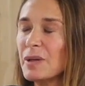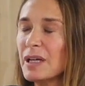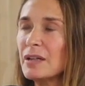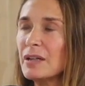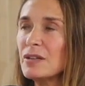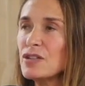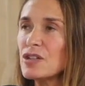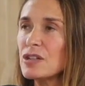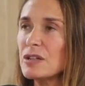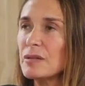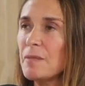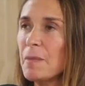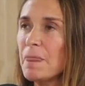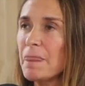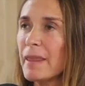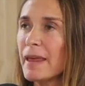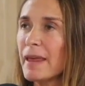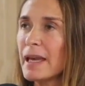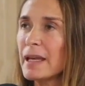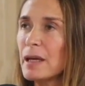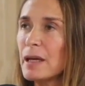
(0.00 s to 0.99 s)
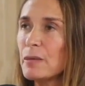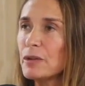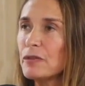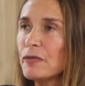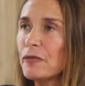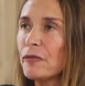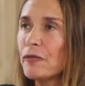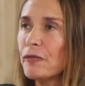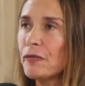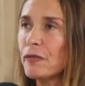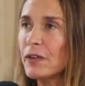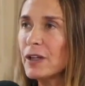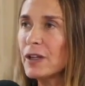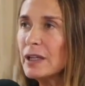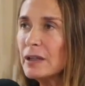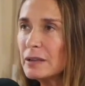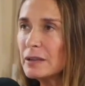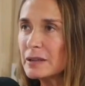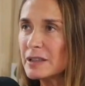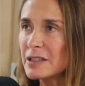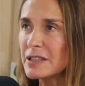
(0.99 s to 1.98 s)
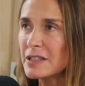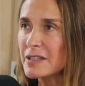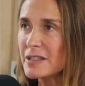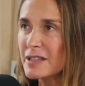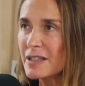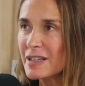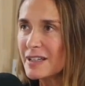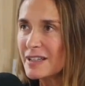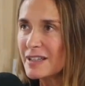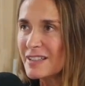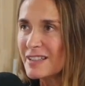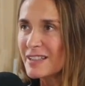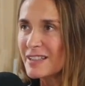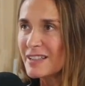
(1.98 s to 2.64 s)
Belgium and I would feel this